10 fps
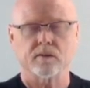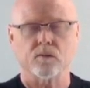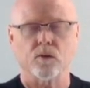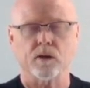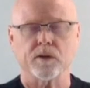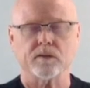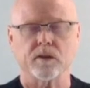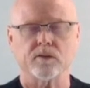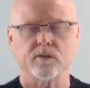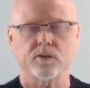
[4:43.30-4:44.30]
Where am I
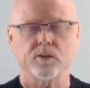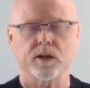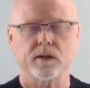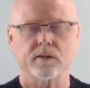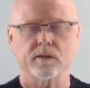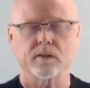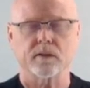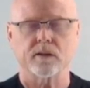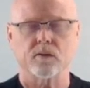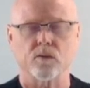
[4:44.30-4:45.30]
touching you at?
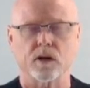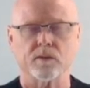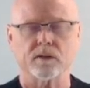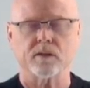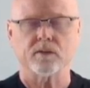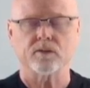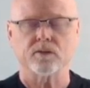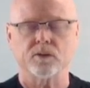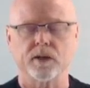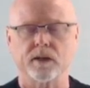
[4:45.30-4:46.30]
Where am I touching
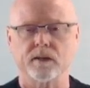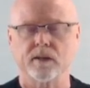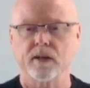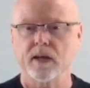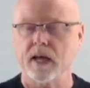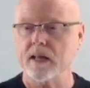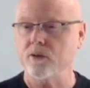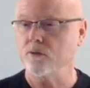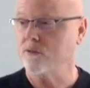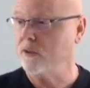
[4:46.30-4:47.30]
you at? And
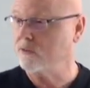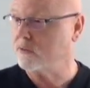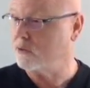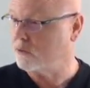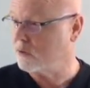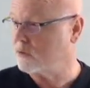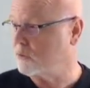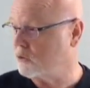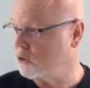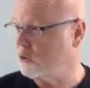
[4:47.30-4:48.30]
you, teach, you touch them
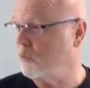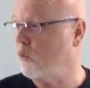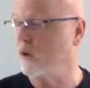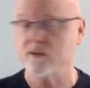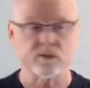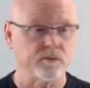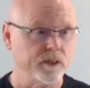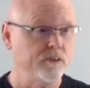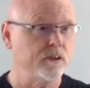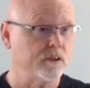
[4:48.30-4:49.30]
in two points of
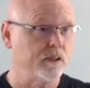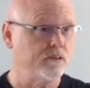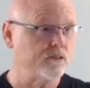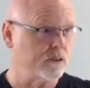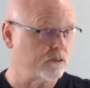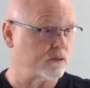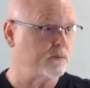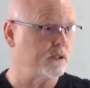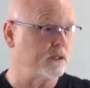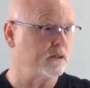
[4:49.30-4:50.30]
each, each
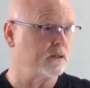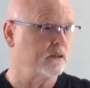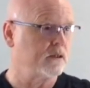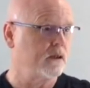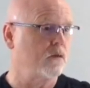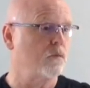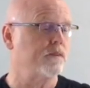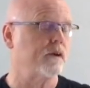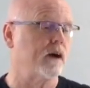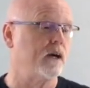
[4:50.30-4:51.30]
extremity with
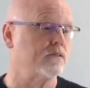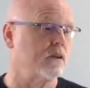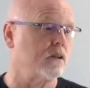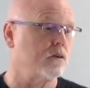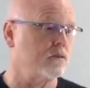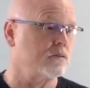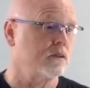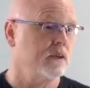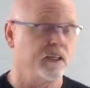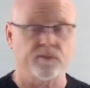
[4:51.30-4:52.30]
their eyes closed.
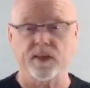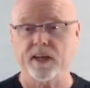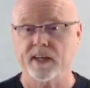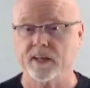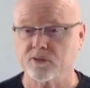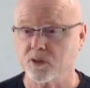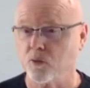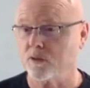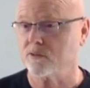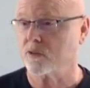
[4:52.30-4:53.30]
And if they can answer your
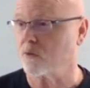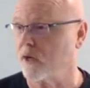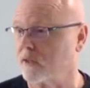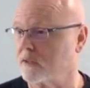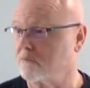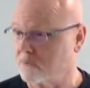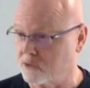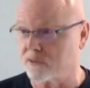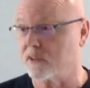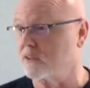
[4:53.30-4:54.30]
questions correctly,
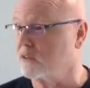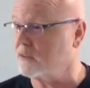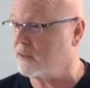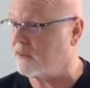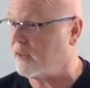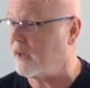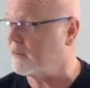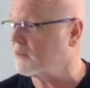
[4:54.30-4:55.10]
sensation is intact,